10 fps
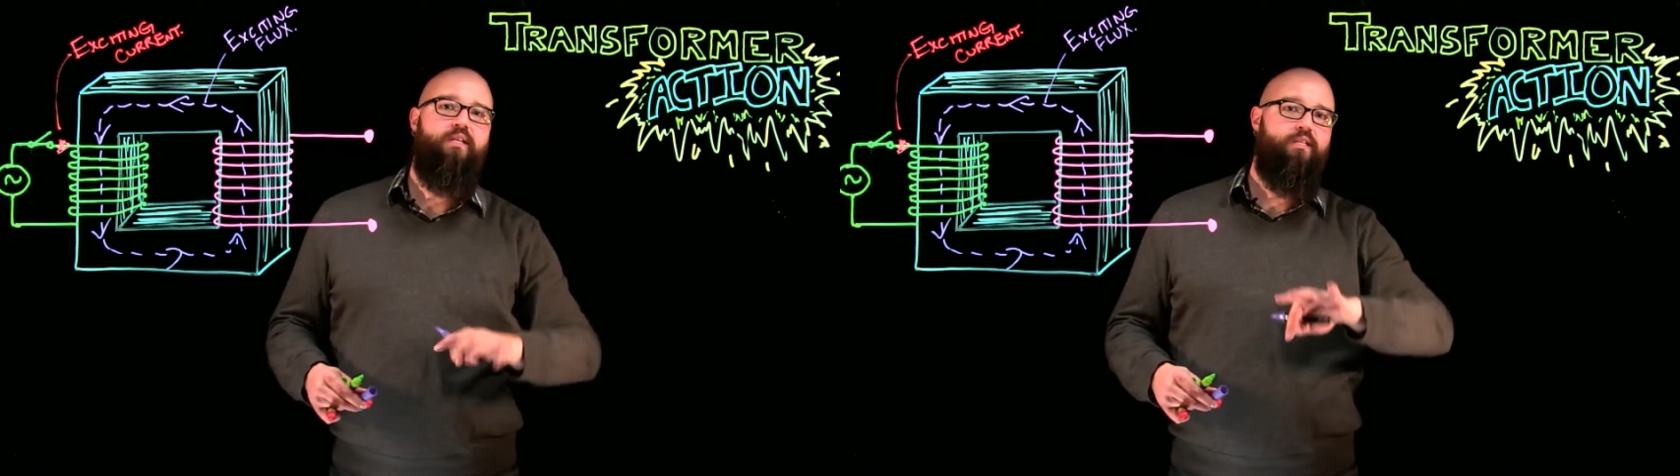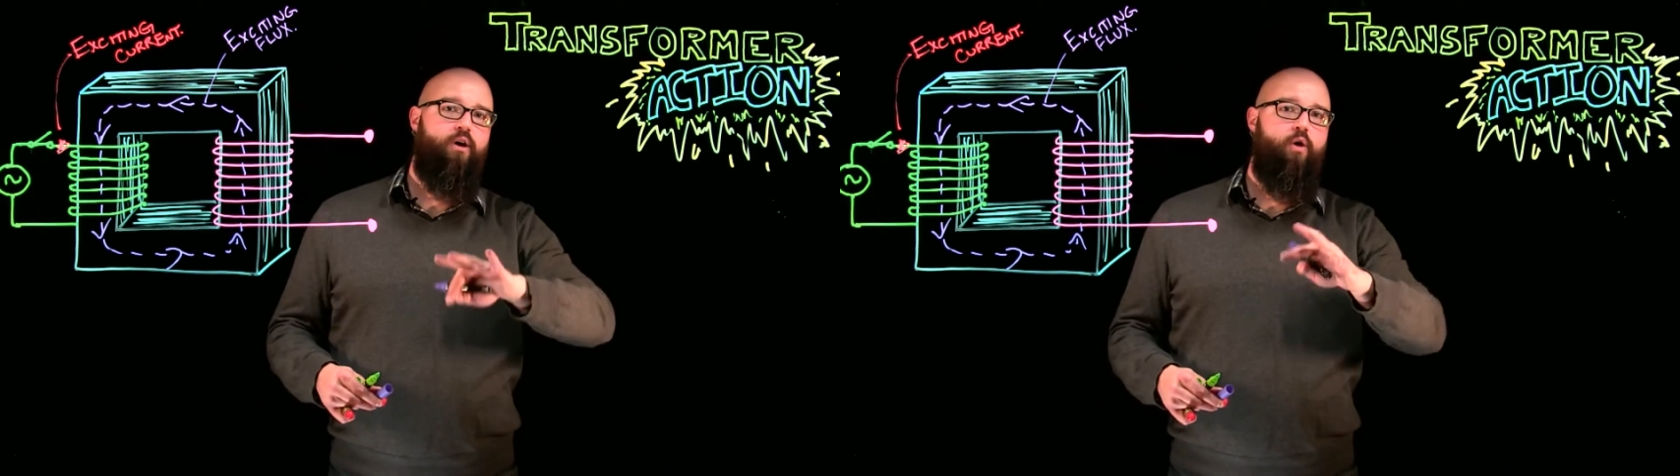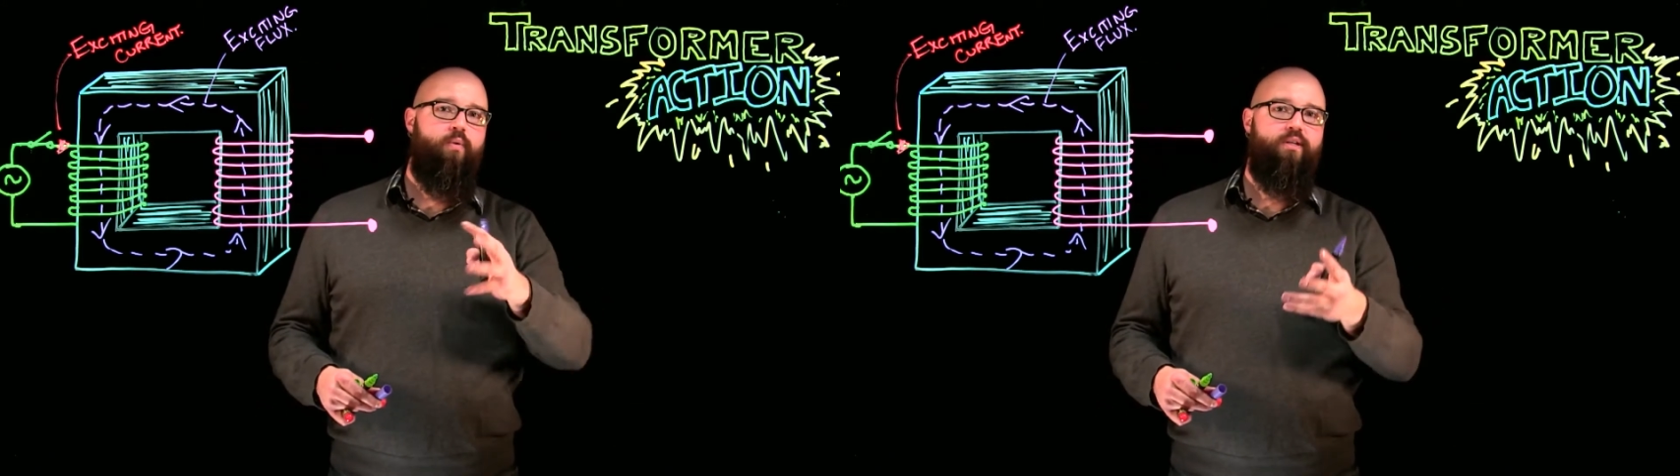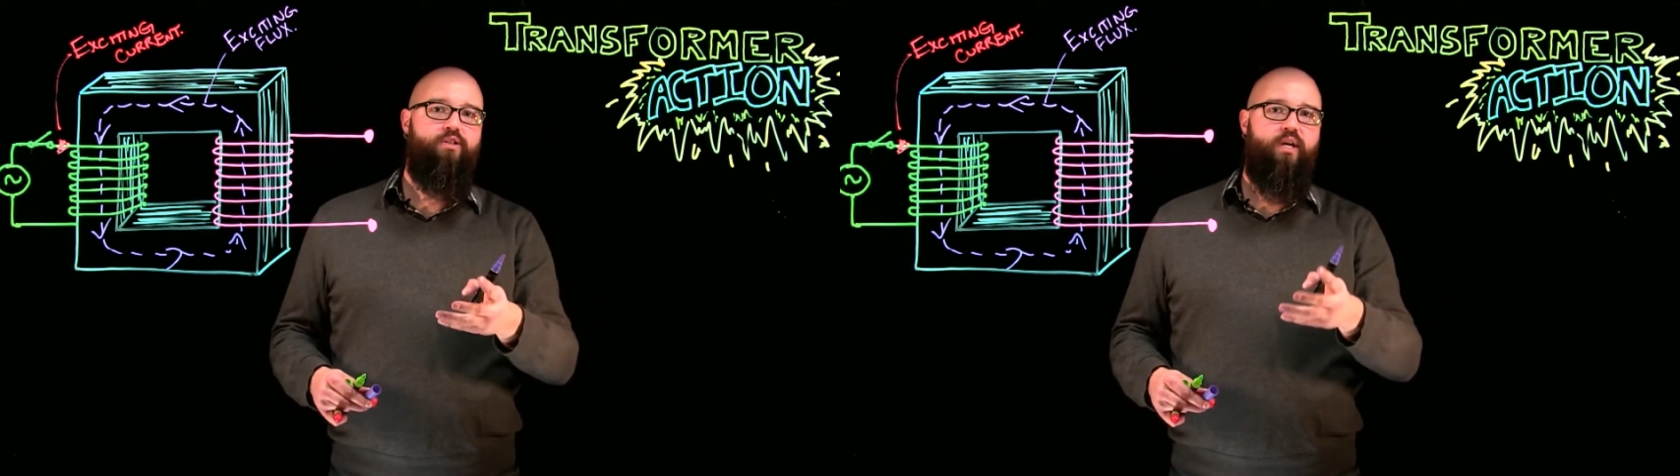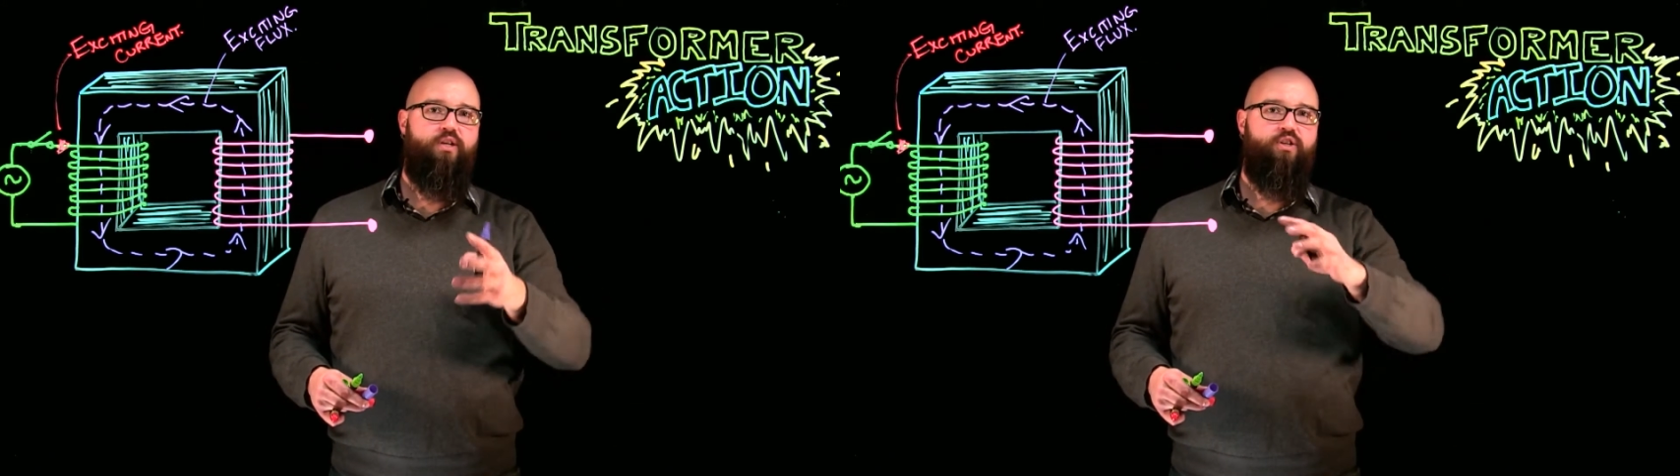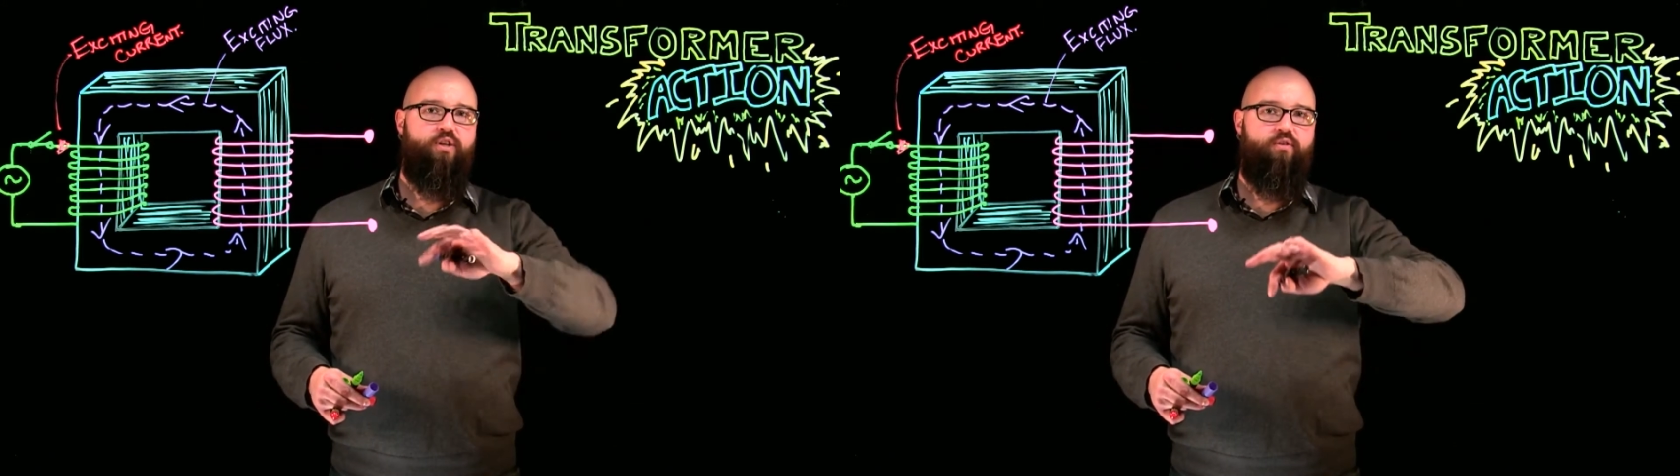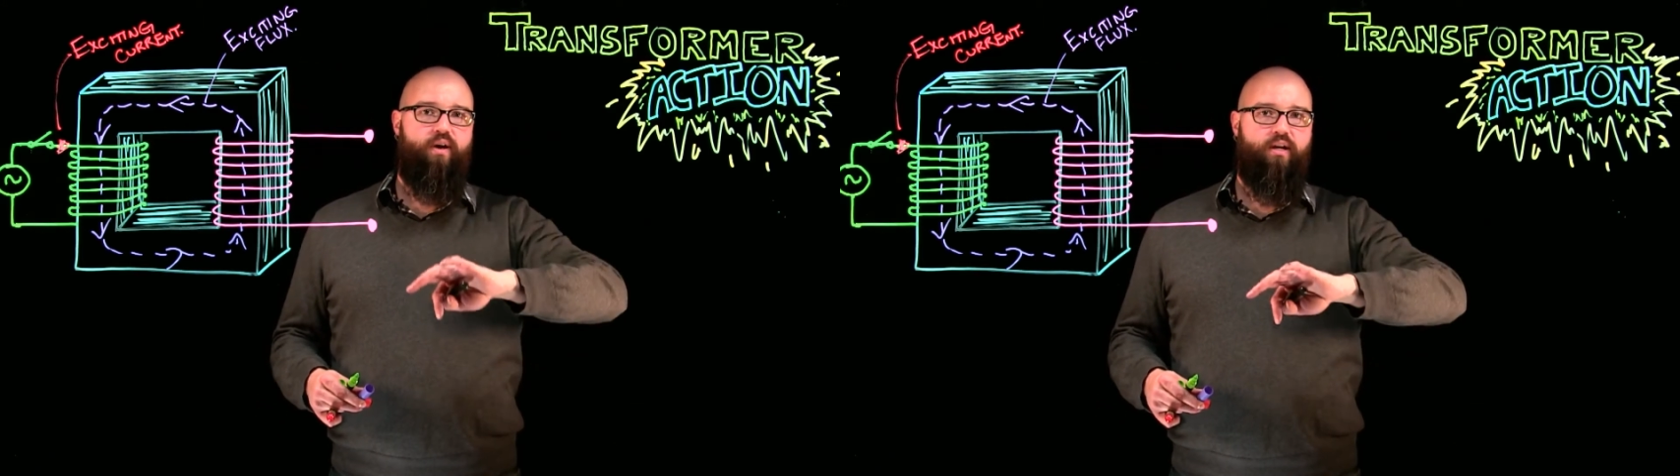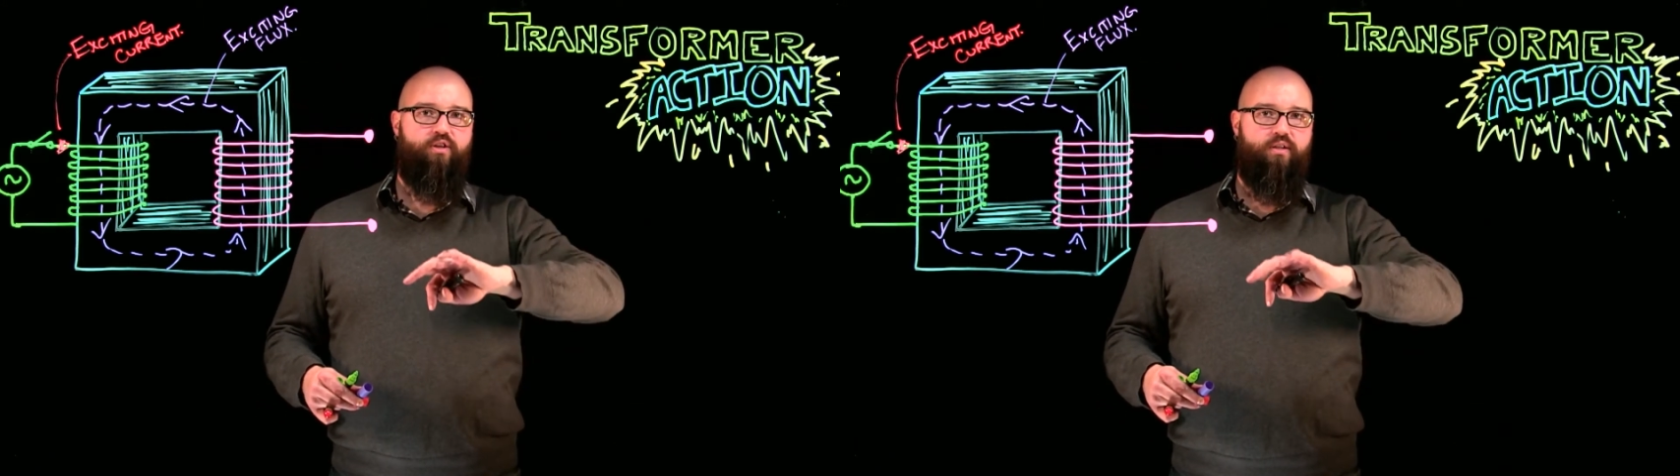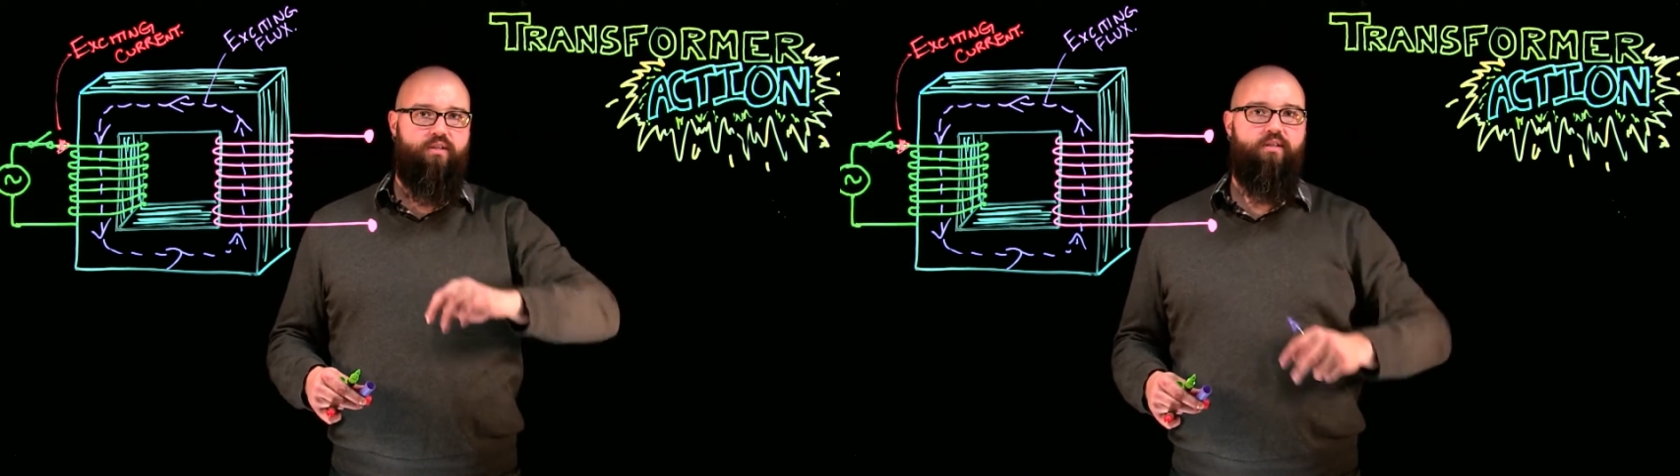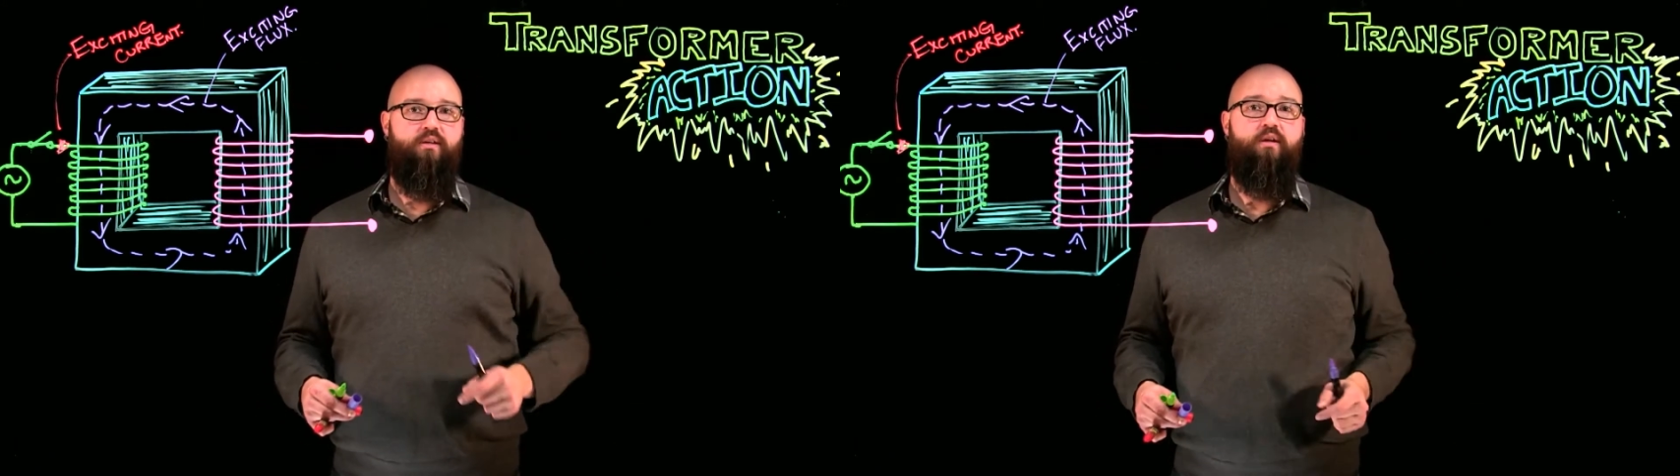is always changing directions.